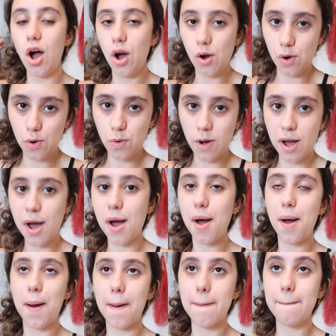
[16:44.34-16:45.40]
Oh
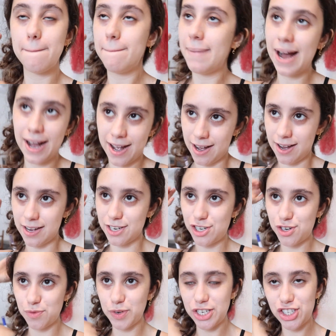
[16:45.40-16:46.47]
my
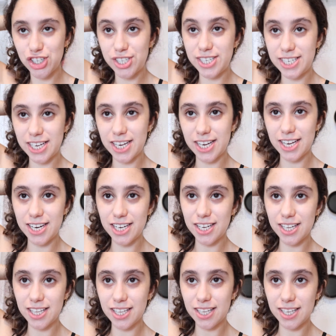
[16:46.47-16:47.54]
gosh, we just did
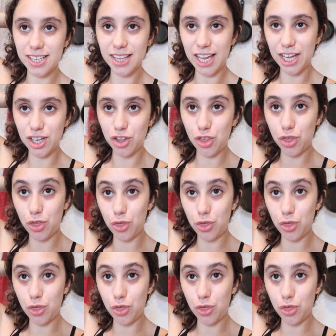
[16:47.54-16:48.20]
like